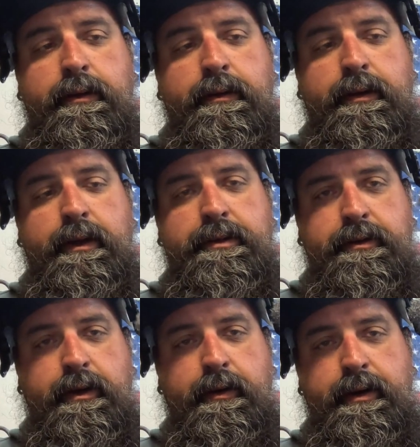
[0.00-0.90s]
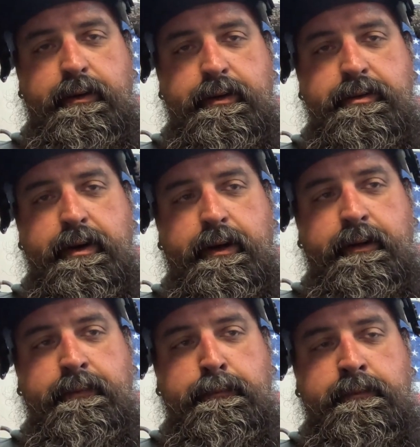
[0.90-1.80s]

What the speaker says: These go into a drill.